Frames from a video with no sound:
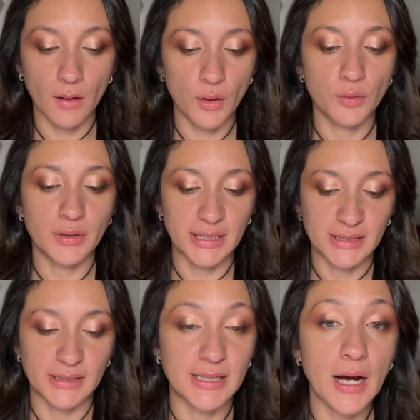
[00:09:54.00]
Alright,
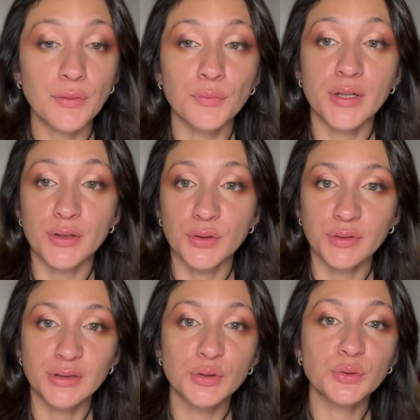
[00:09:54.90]
and now we are
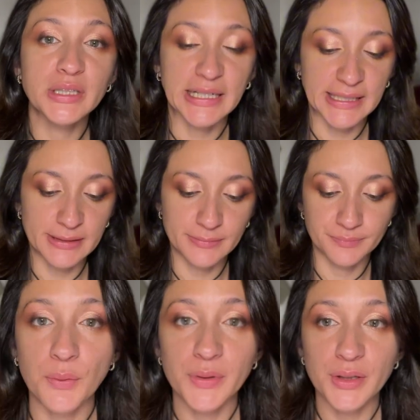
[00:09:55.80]
going to clean.
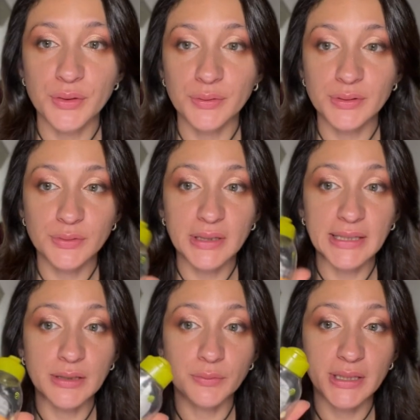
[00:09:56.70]
We are going to
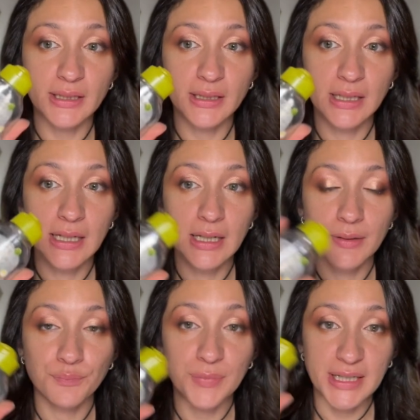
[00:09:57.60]
clean with
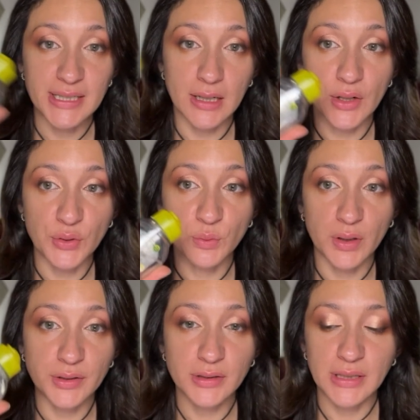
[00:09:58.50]
micellar
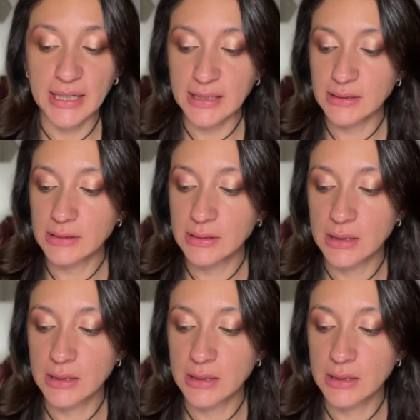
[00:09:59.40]
water and